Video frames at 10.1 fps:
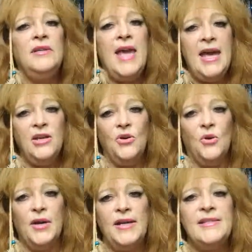
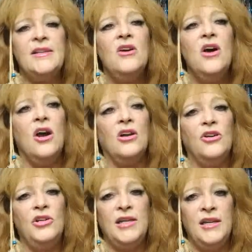categories are
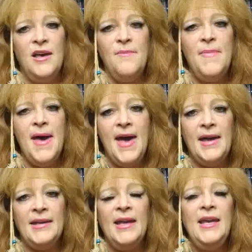going to come back